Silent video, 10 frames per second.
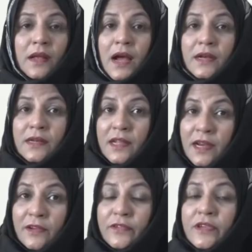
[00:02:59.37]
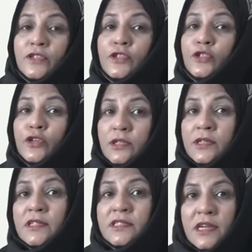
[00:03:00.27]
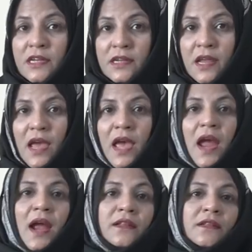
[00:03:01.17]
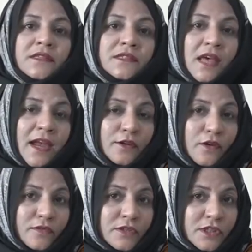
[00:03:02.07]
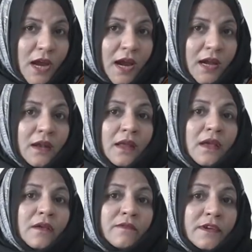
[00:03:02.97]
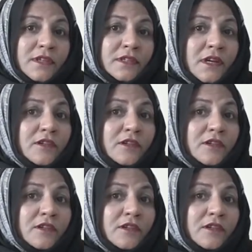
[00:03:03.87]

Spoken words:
A directress should sit at the side of child which is a